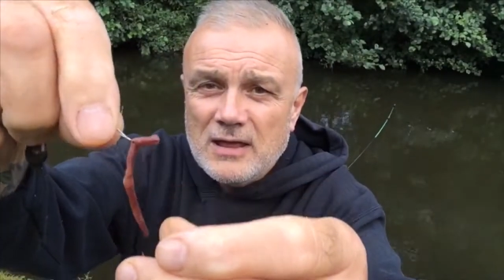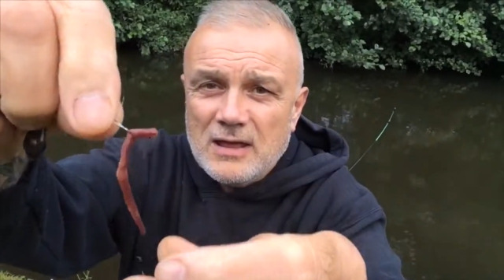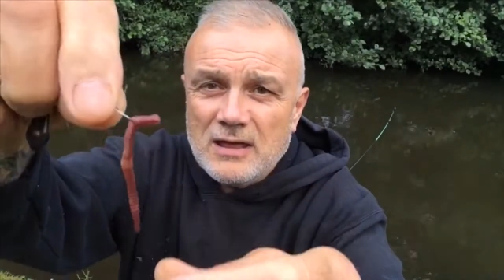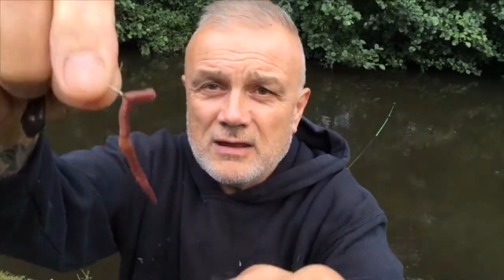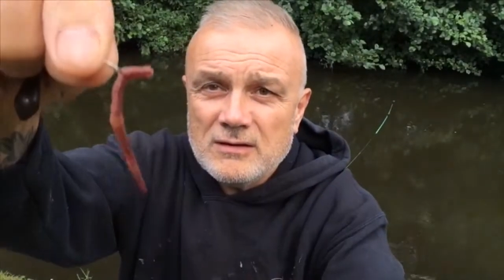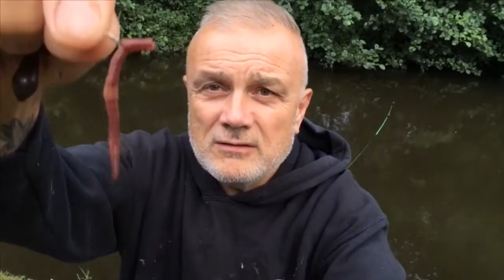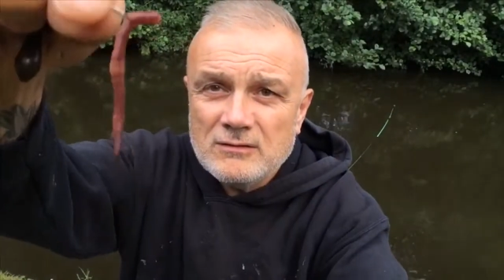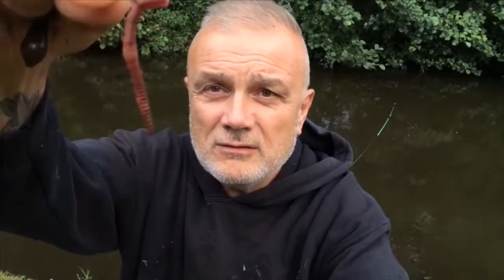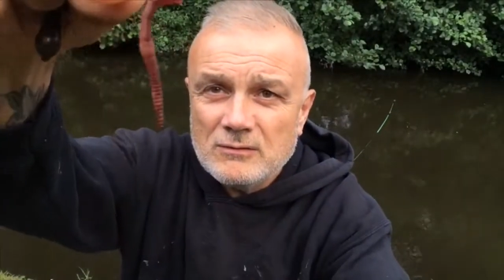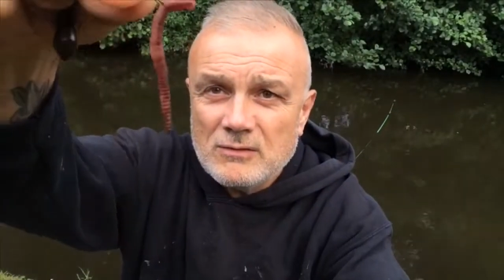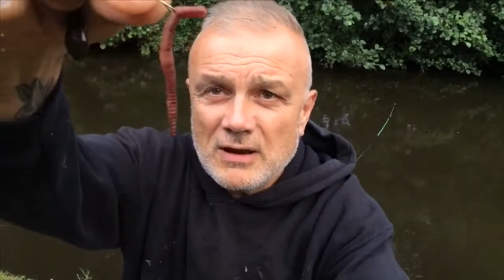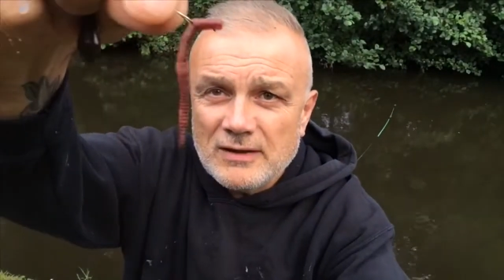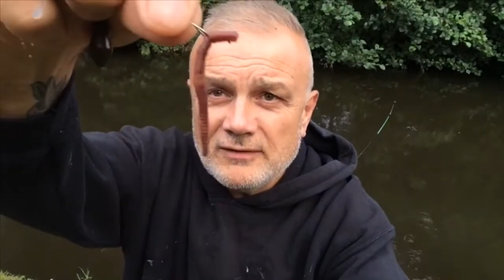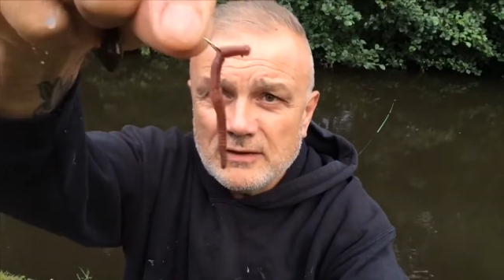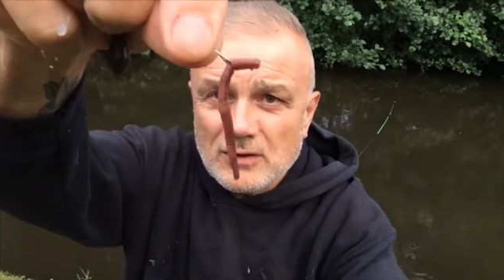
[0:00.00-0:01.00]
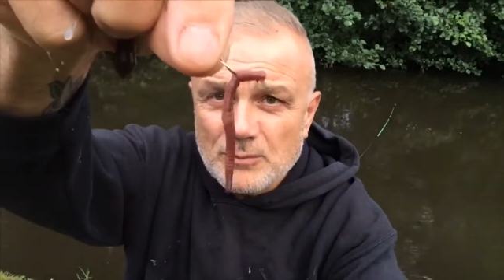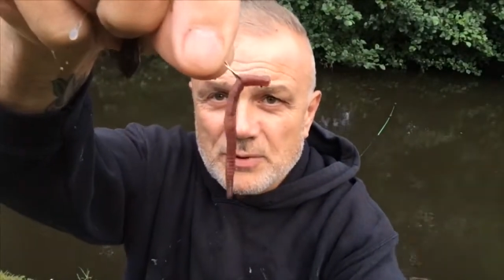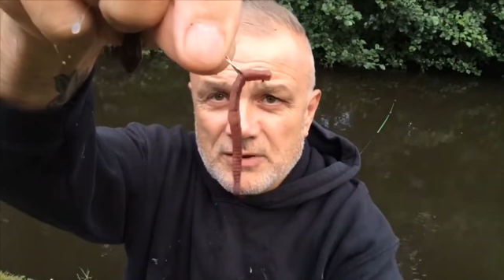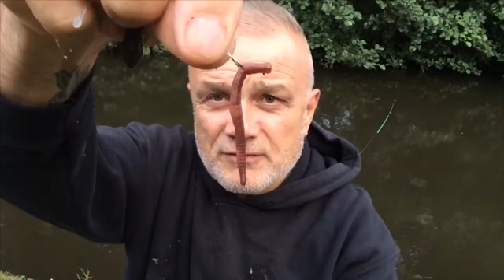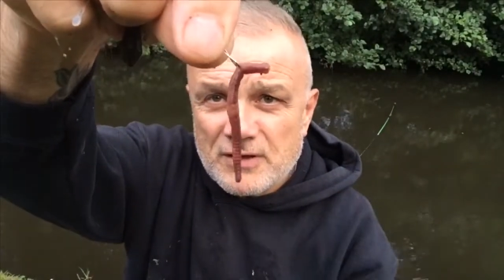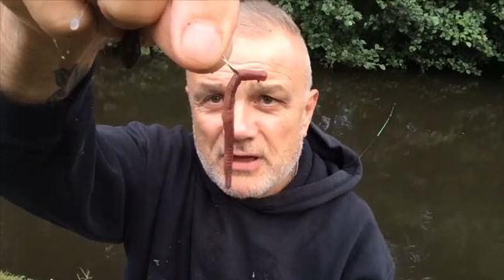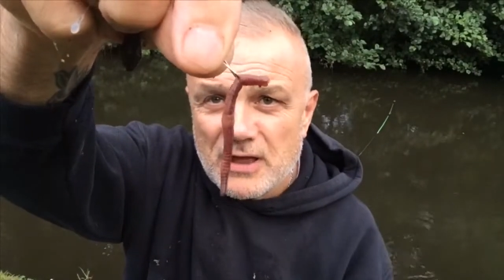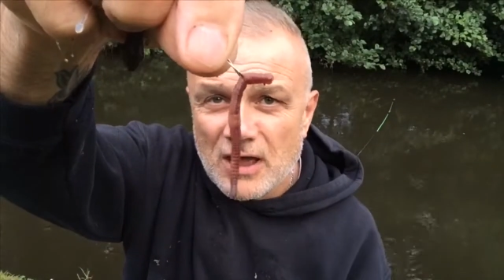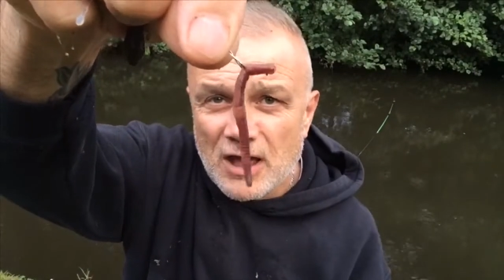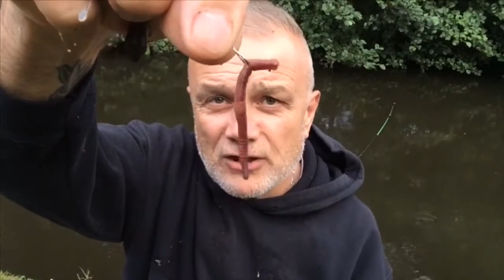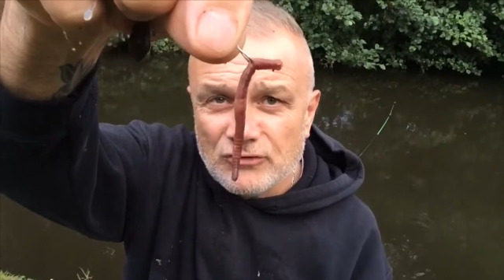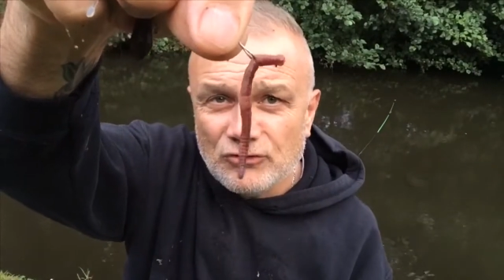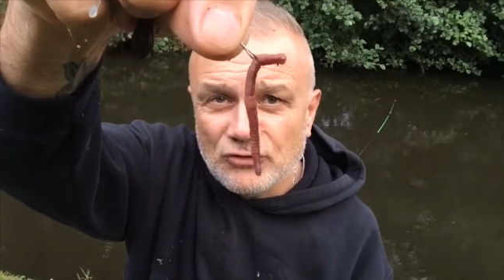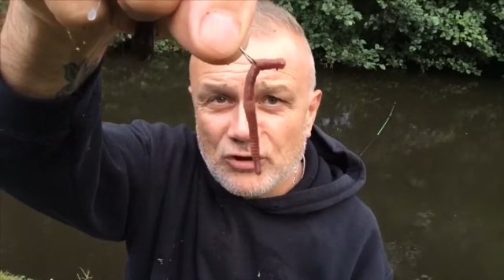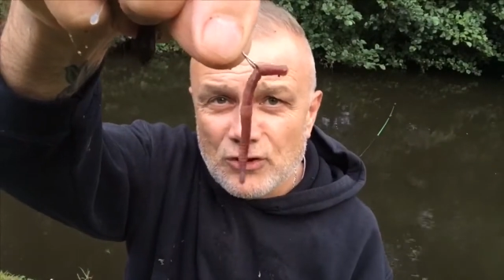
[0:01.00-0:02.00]
And well, it's a little bit of a
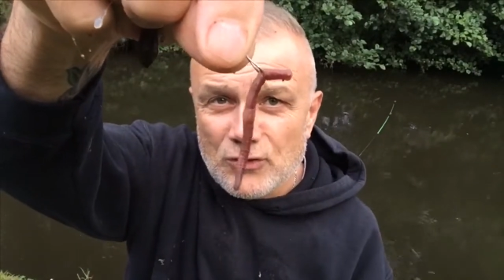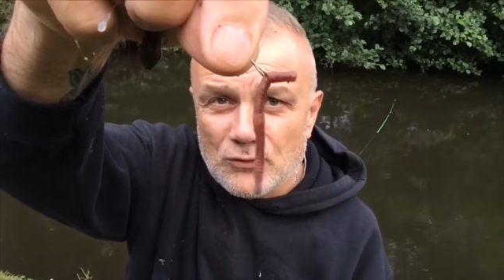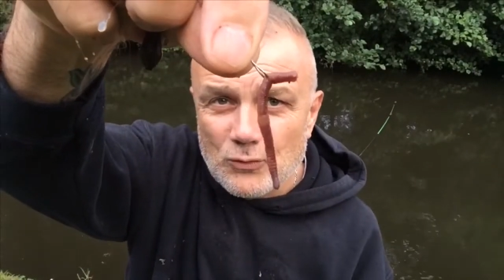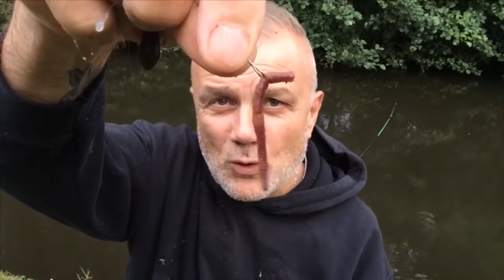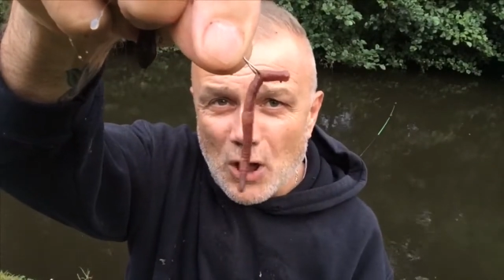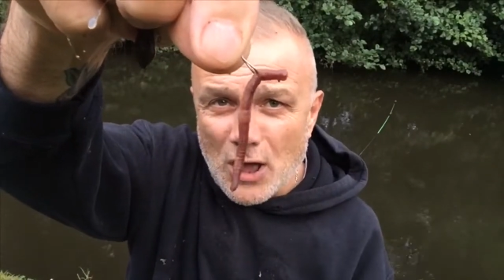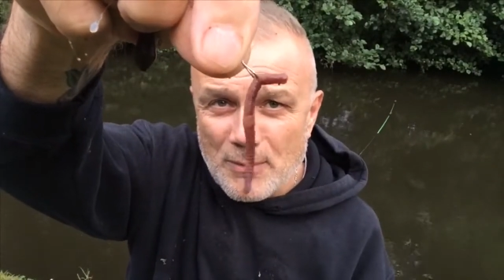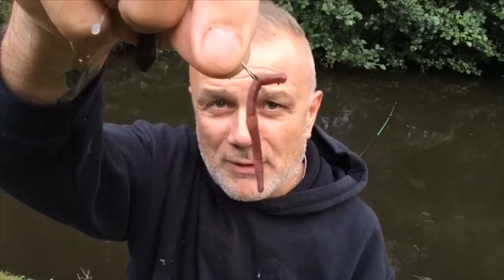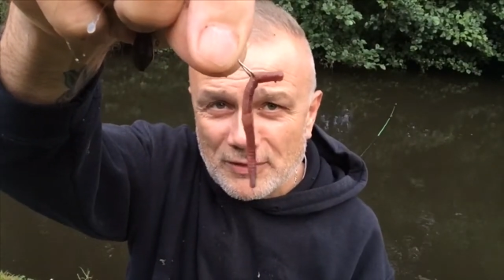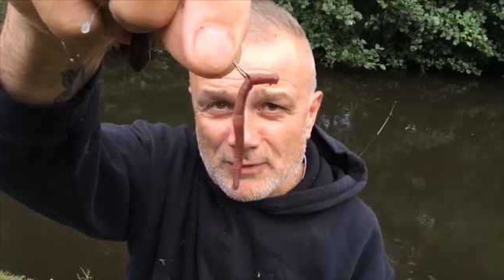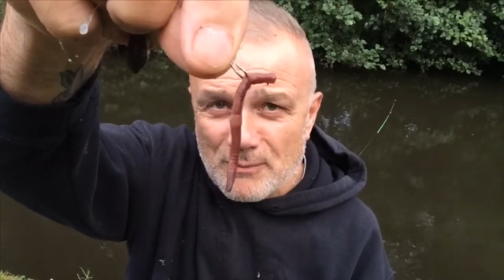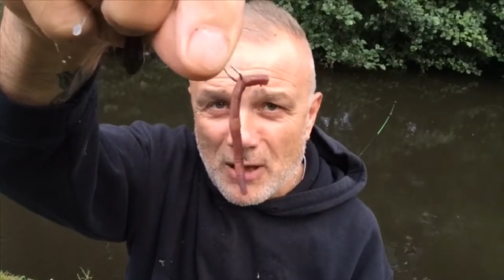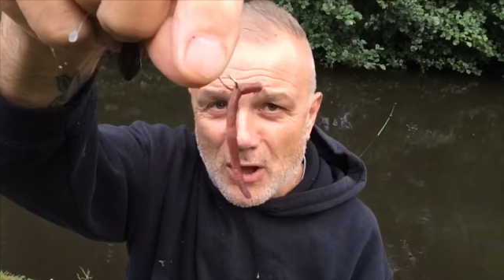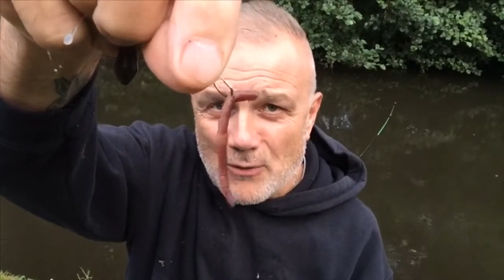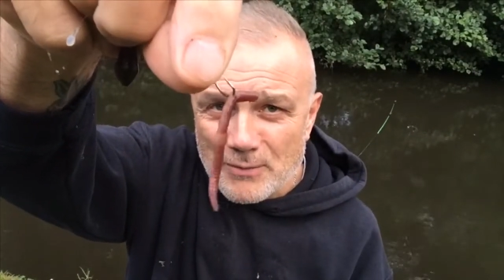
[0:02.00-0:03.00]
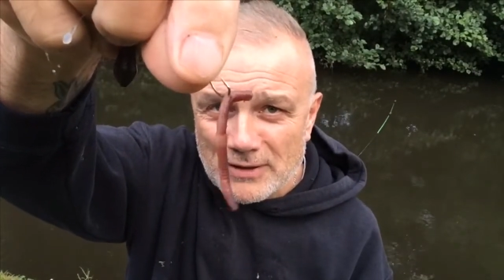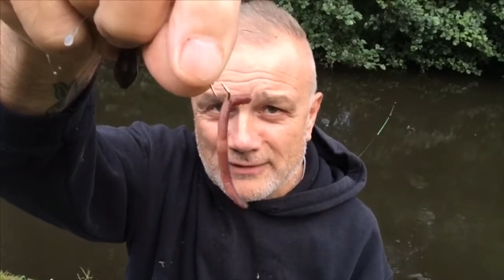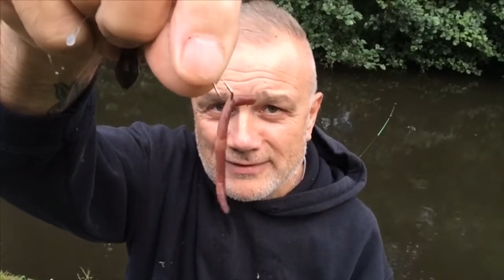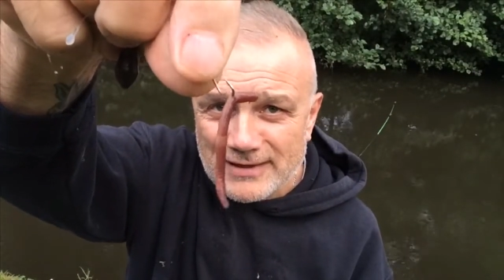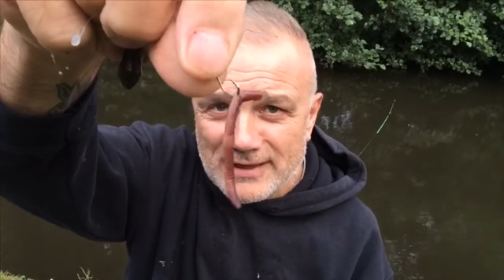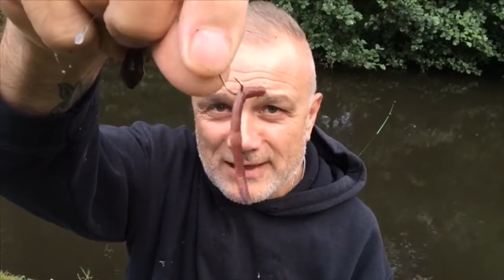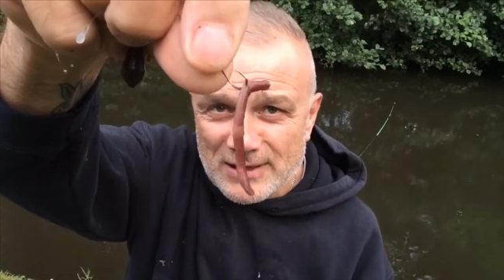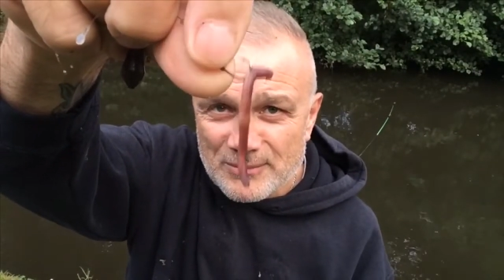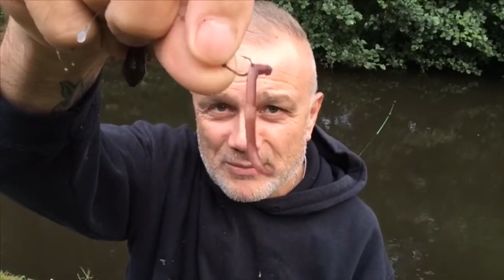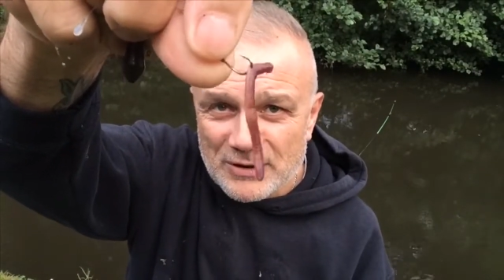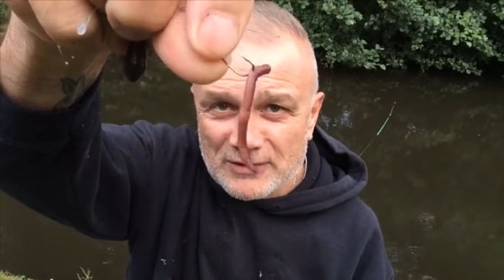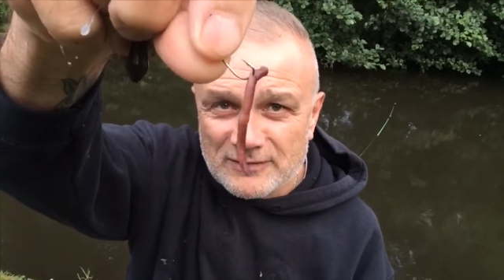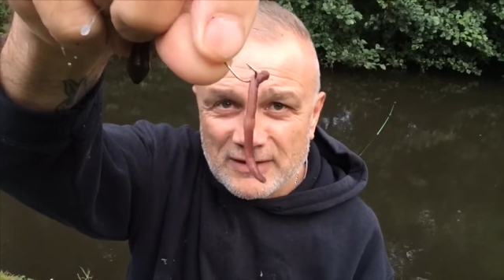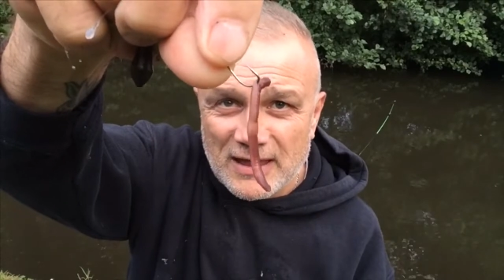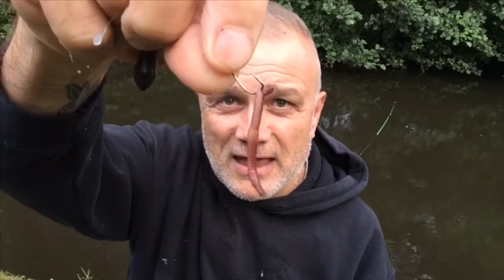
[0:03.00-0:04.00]
chewed worm at the moment,
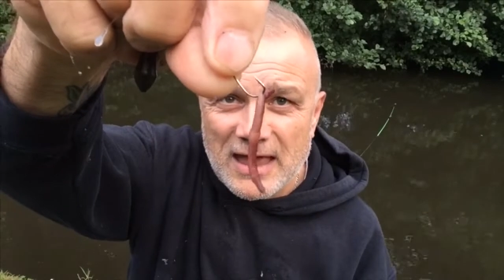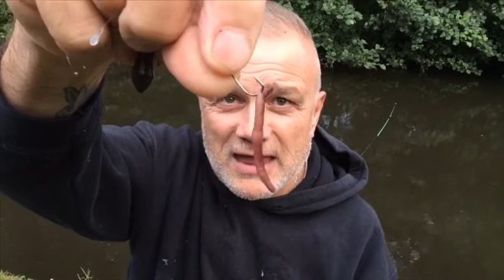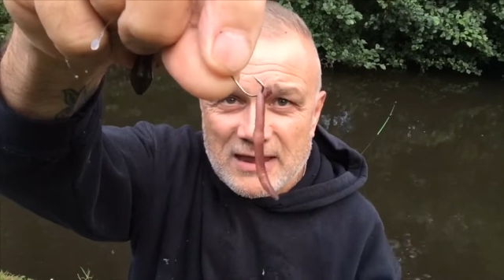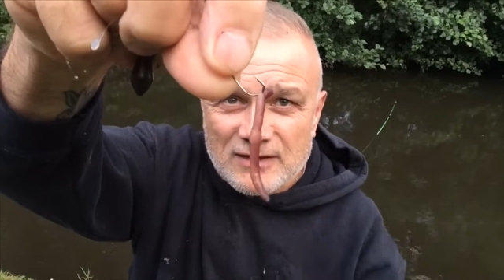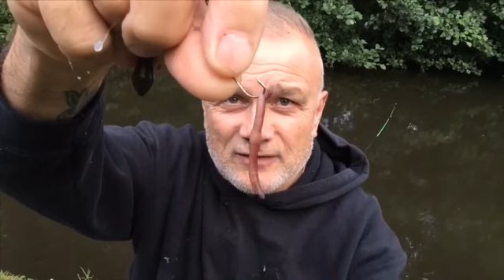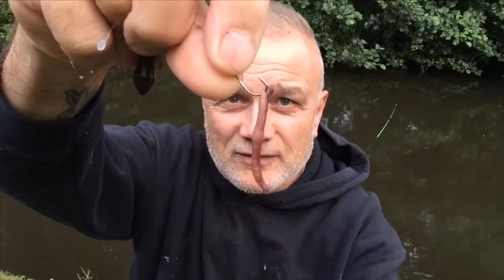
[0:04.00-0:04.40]
but a